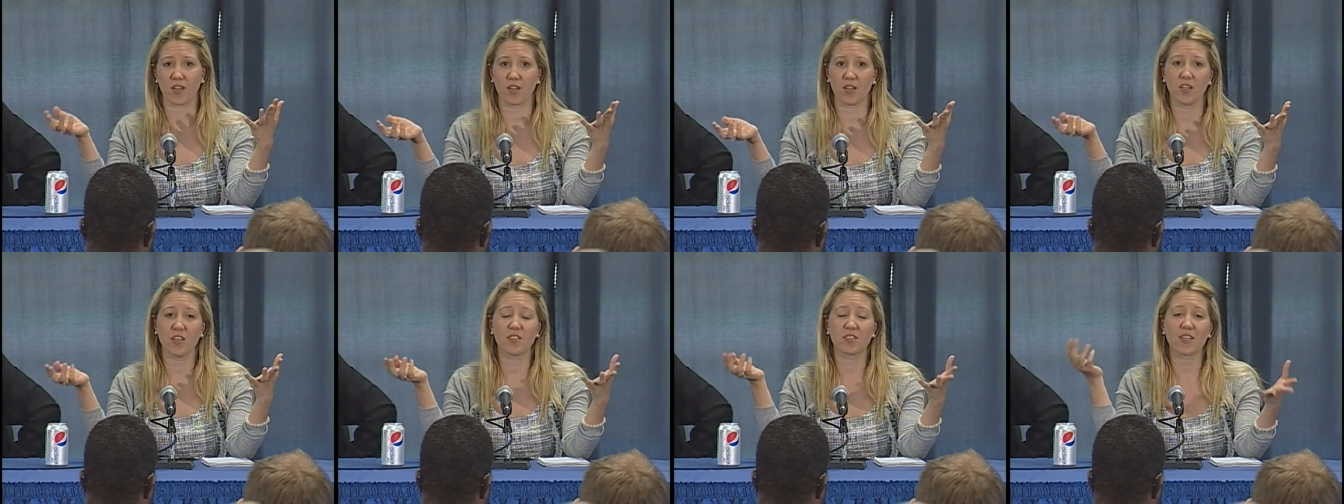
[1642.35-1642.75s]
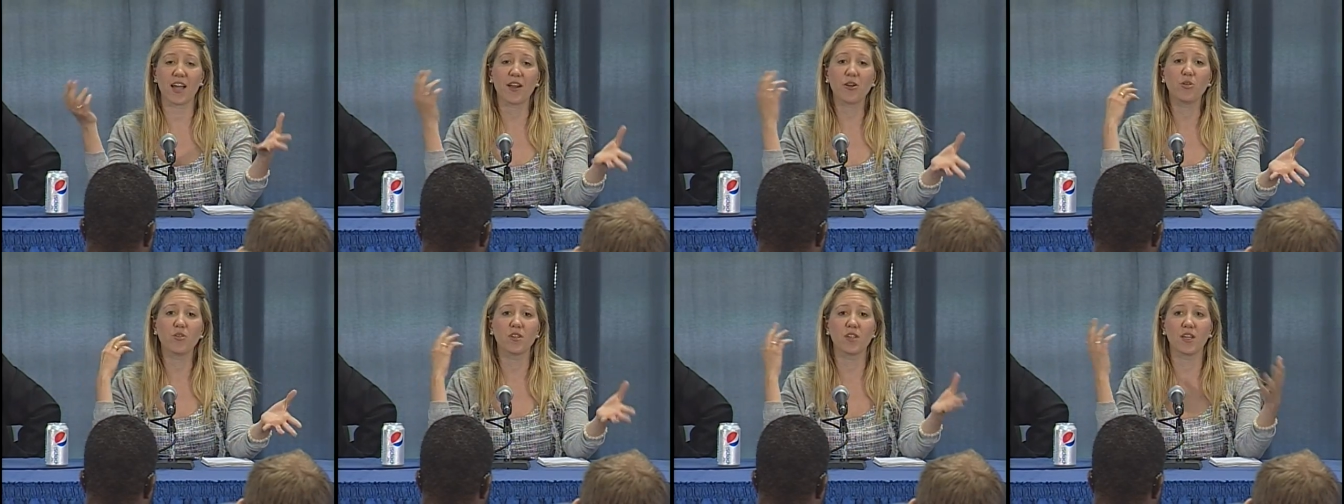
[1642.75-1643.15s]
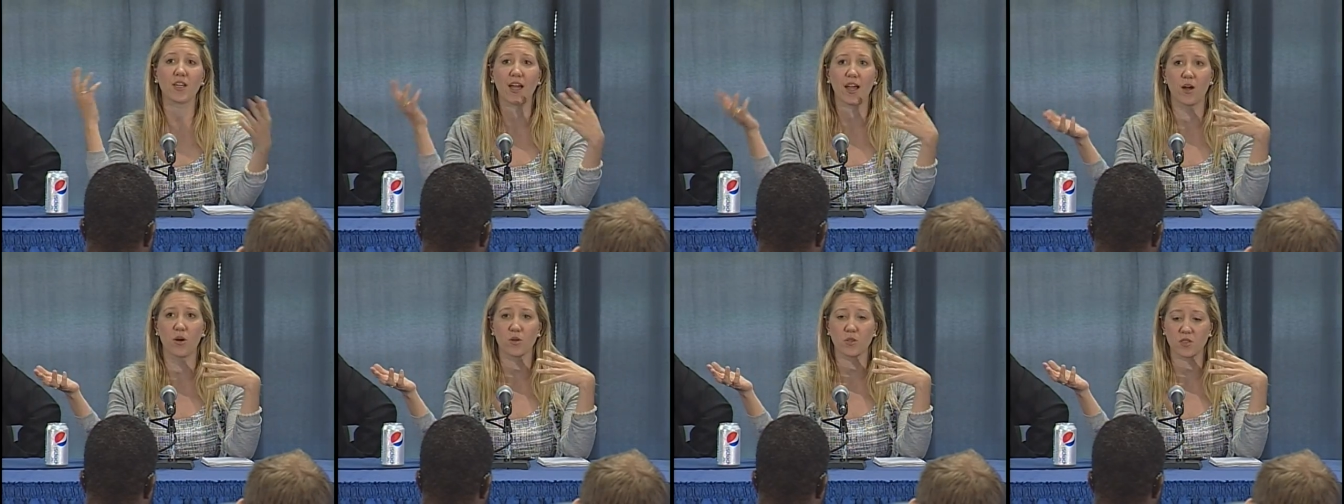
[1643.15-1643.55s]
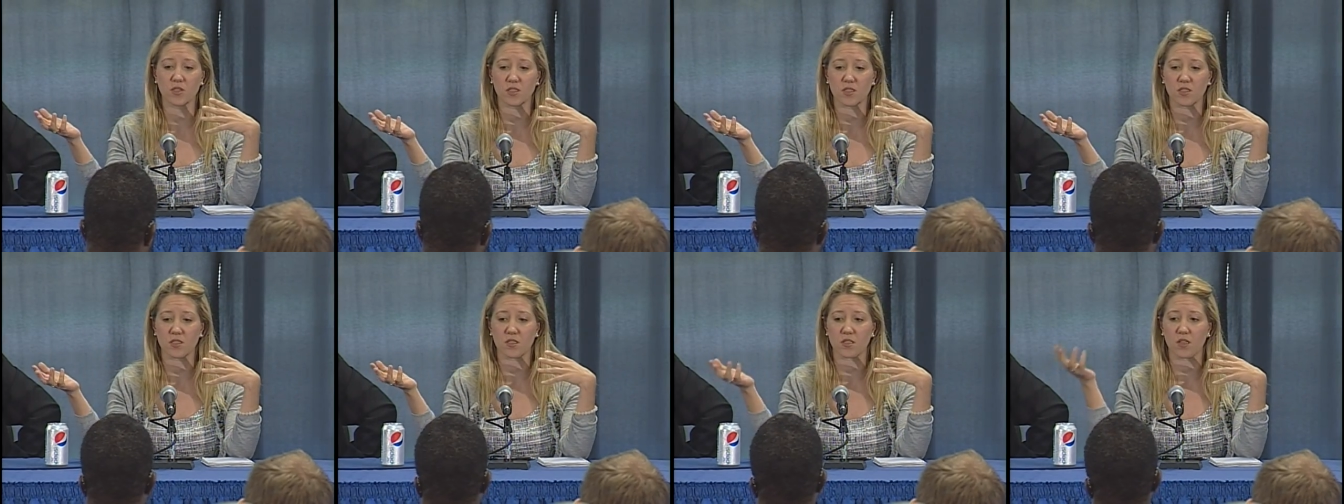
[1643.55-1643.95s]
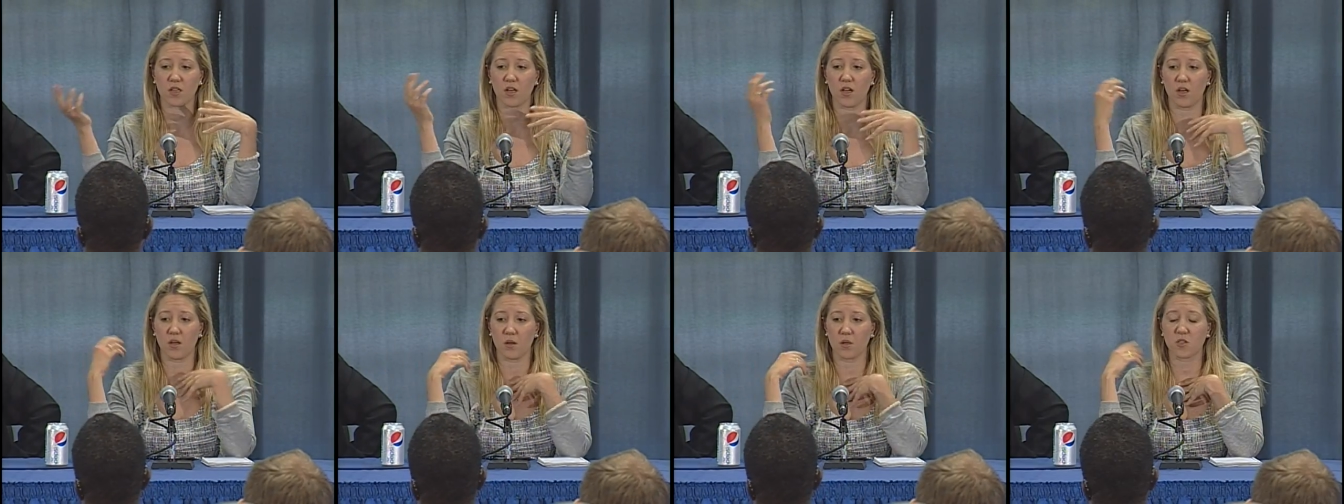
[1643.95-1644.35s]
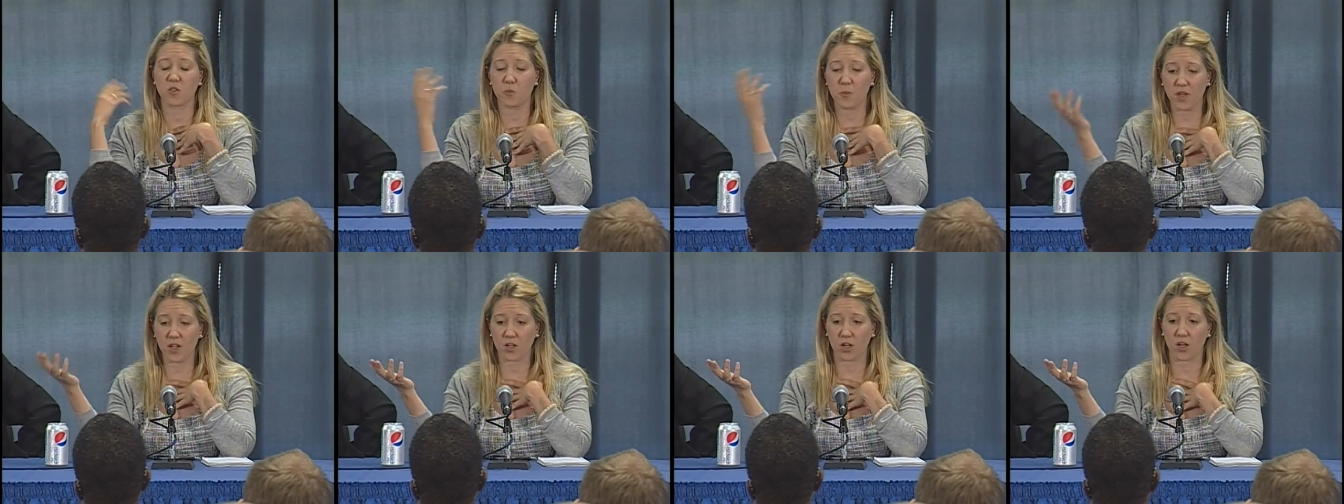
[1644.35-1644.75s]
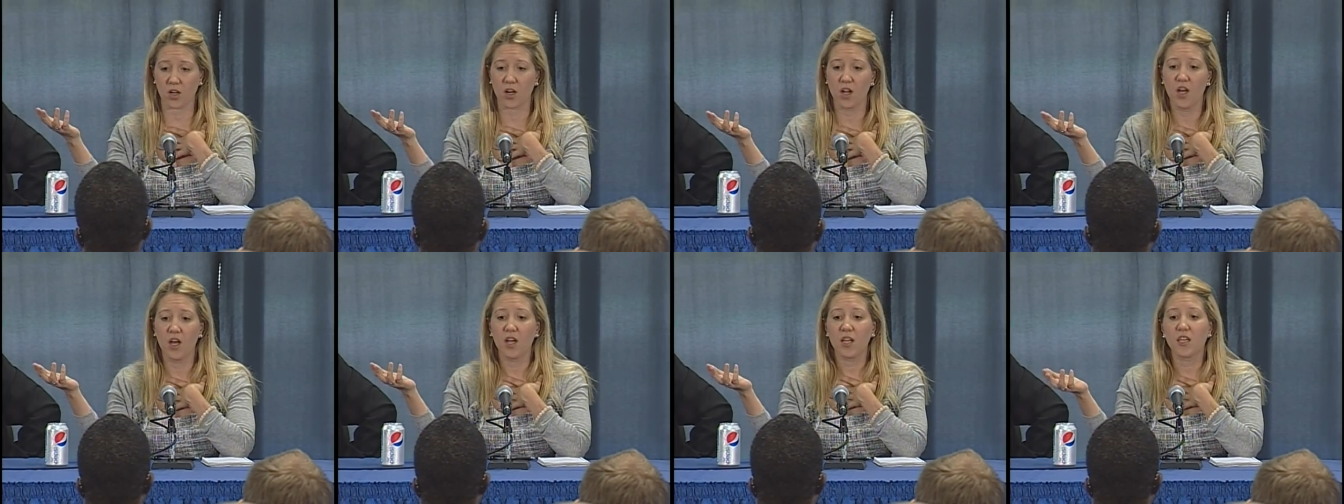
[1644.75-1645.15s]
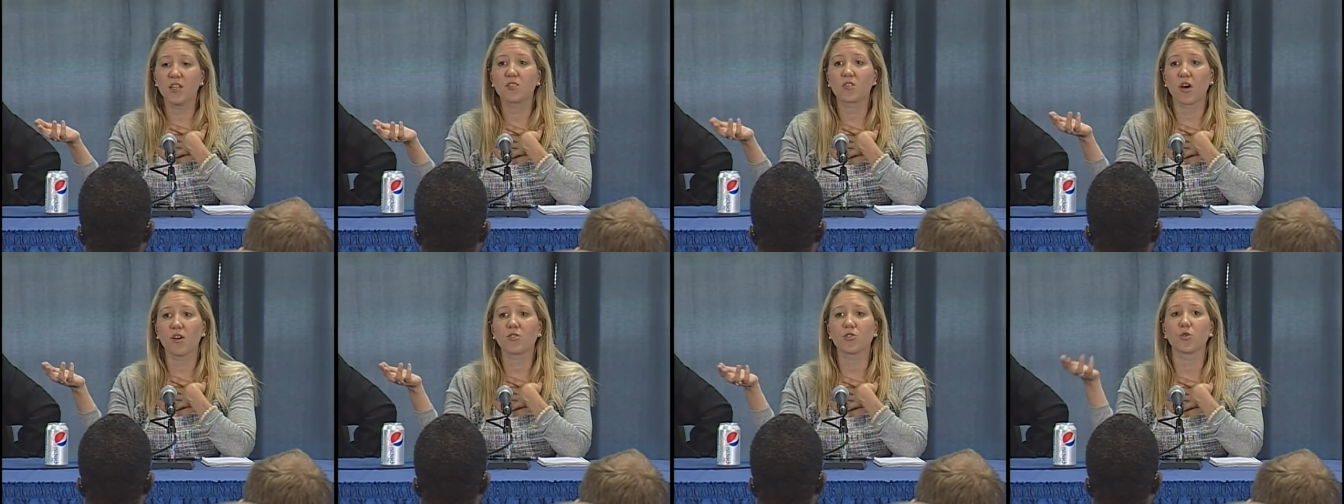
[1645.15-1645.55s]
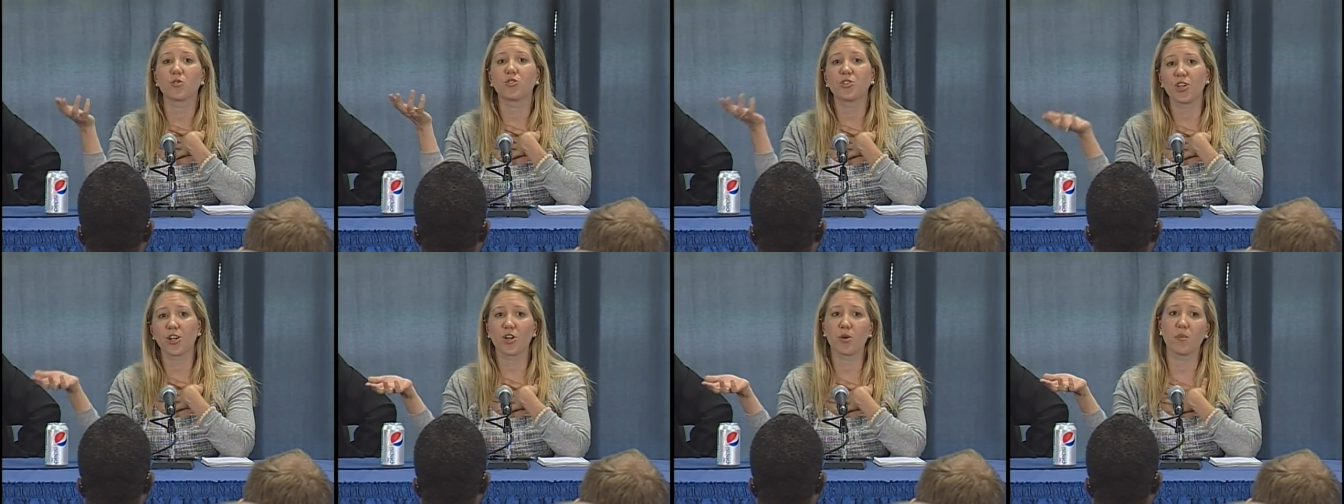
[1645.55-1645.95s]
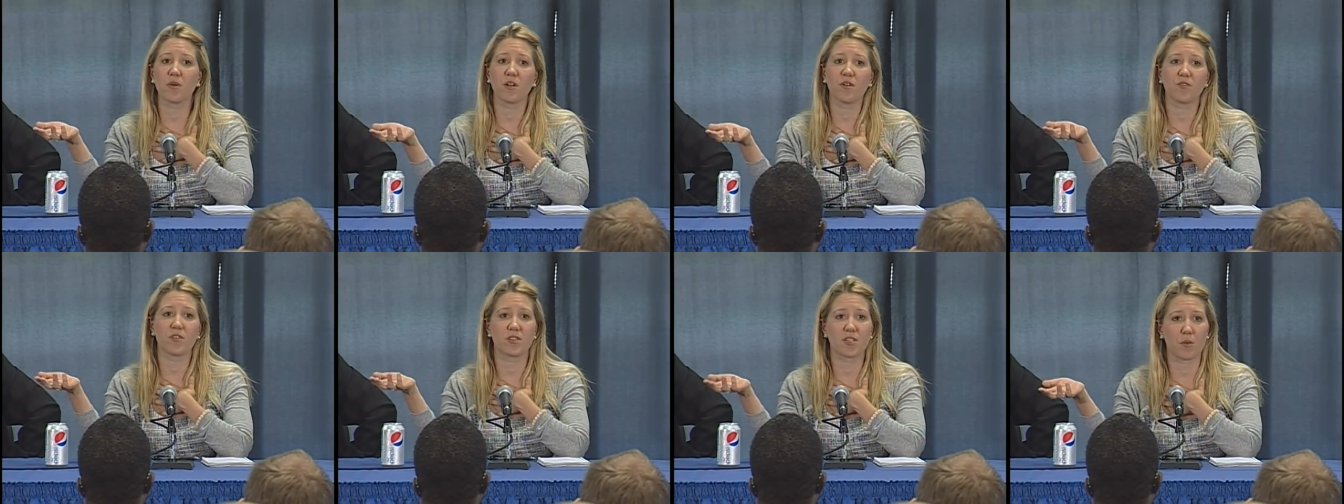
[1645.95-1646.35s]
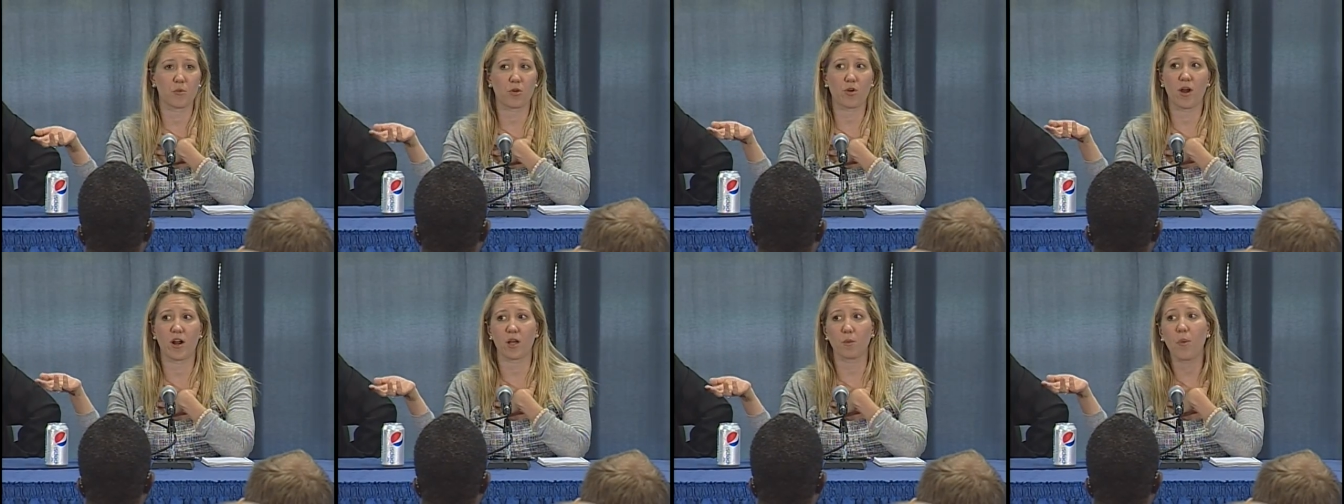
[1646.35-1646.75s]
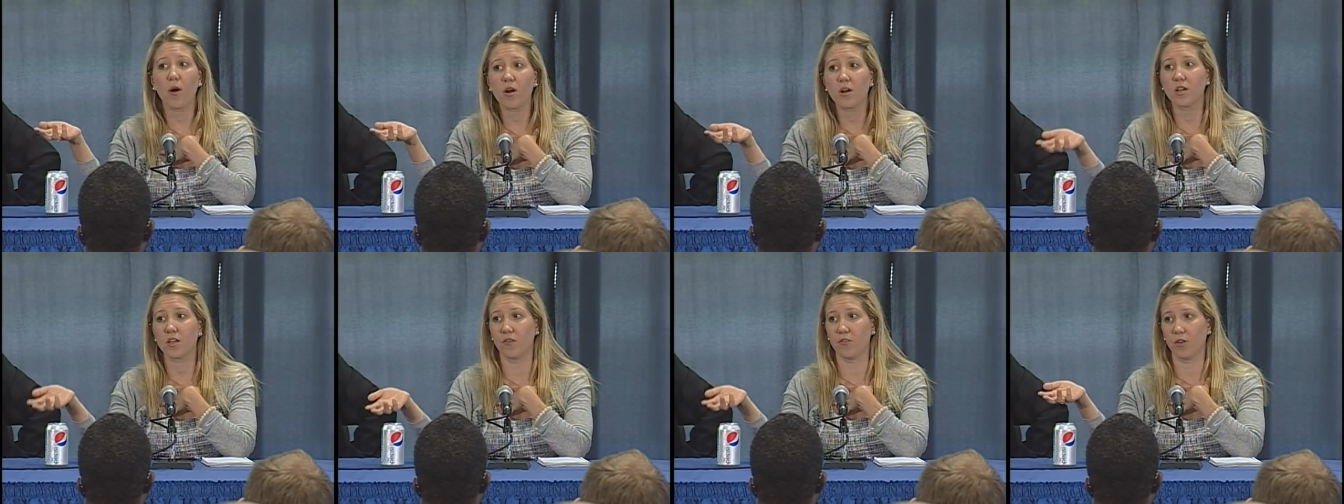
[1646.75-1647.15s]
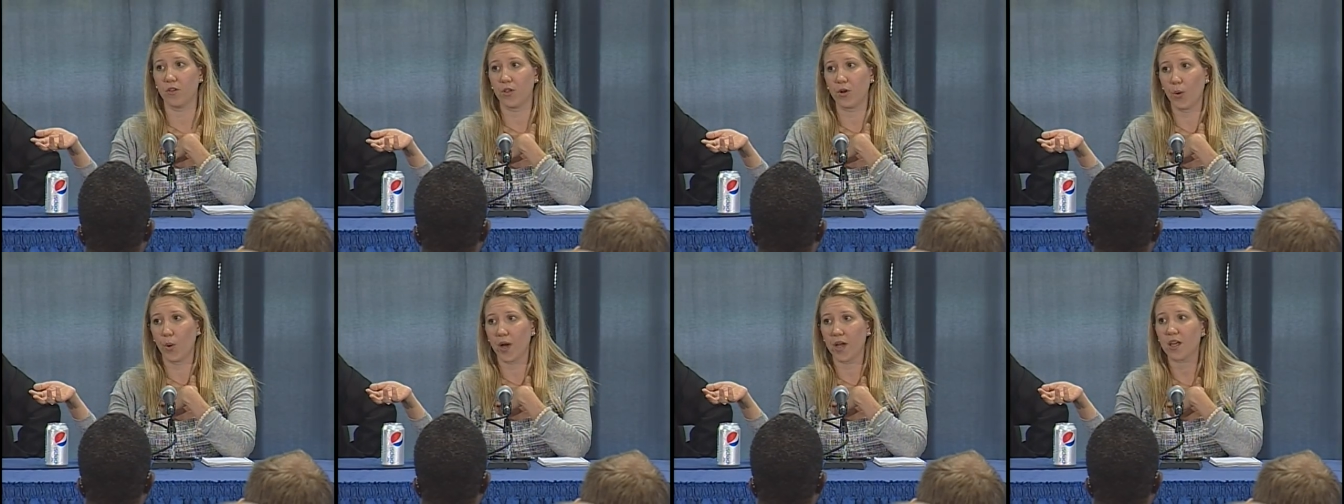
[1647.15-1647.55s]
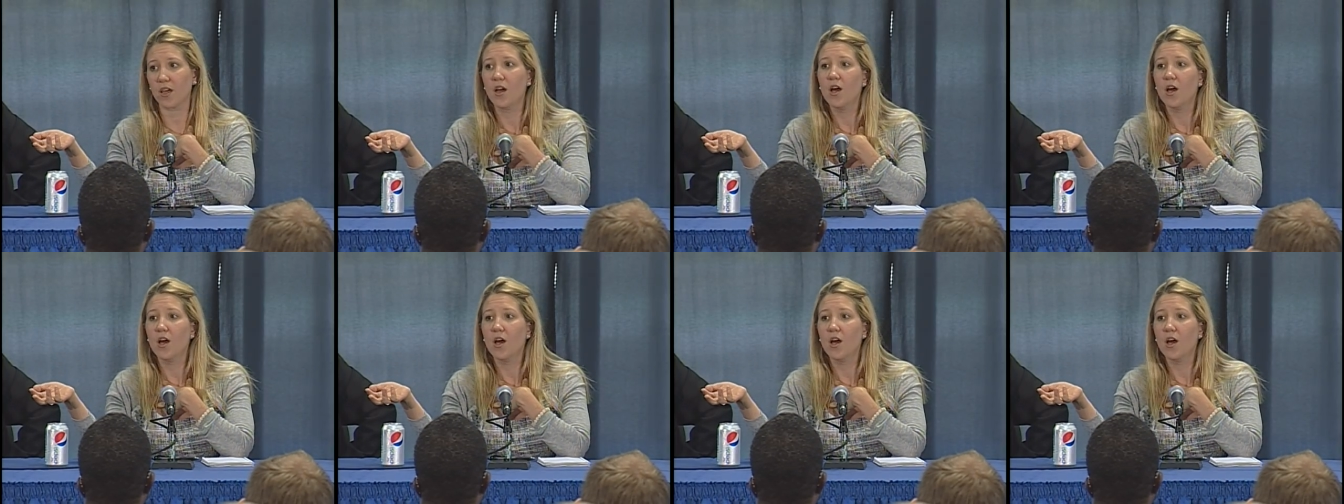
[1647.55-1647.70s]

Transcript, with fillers: And he's not only House uh, Speaker, he's also chairman of the Democratic Party of Illinois.